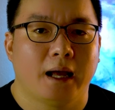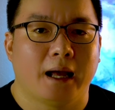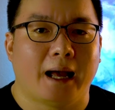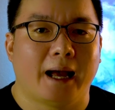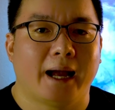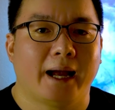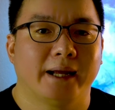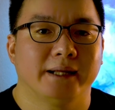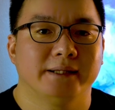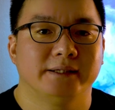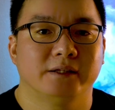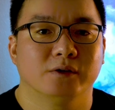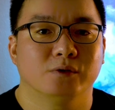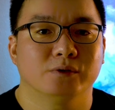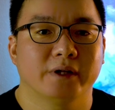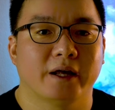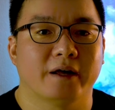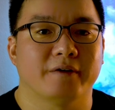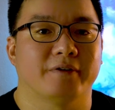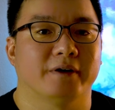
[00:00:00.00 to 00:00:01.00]
I
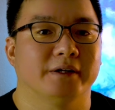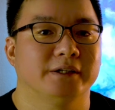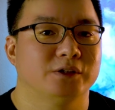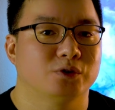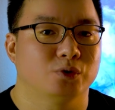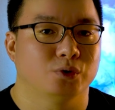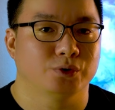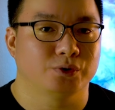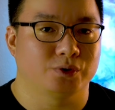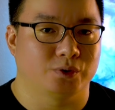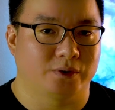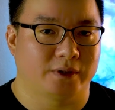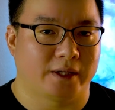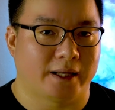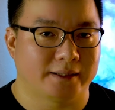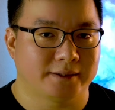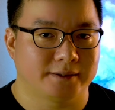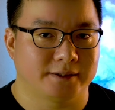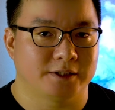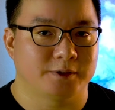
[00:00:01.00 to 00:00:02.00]
don't have any tools to
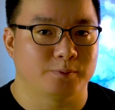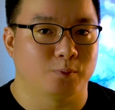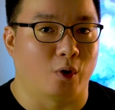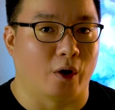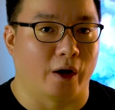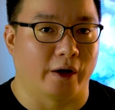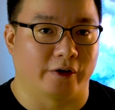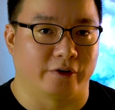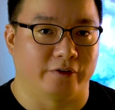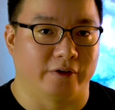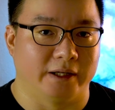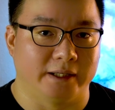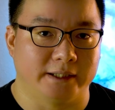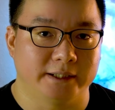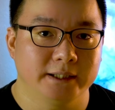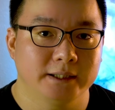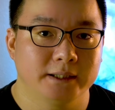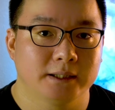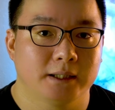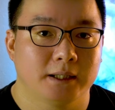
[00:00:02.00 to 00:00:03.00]
test this more
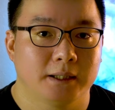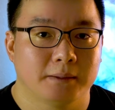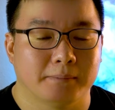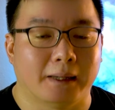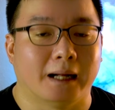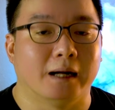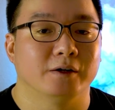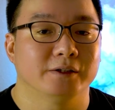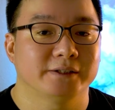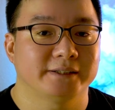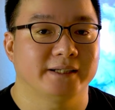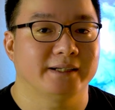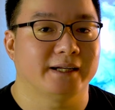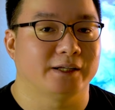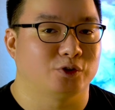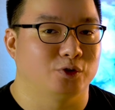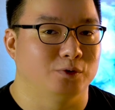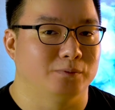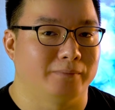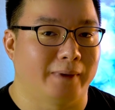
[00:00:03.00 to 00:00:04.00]
accurately, but I'll say
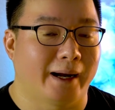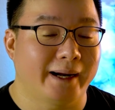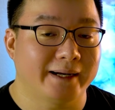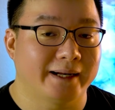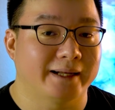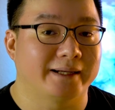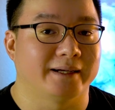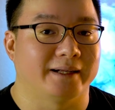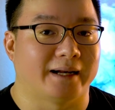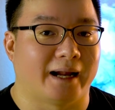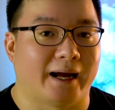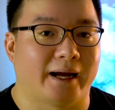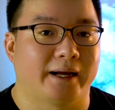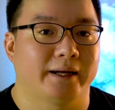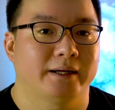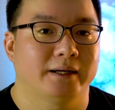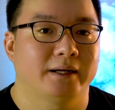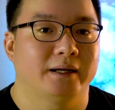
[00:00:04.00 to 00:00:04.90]
that to my naked eye,